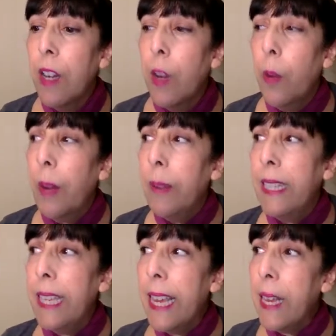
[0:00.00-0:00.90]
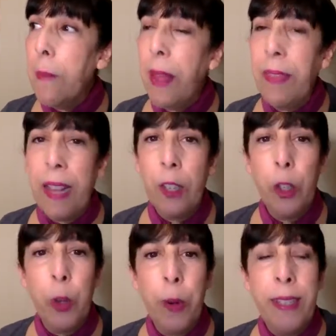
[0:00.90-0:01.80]
when I was thinking about that
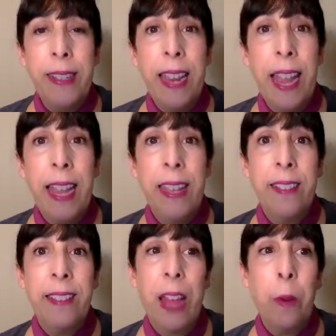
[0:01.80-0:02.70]
story today, that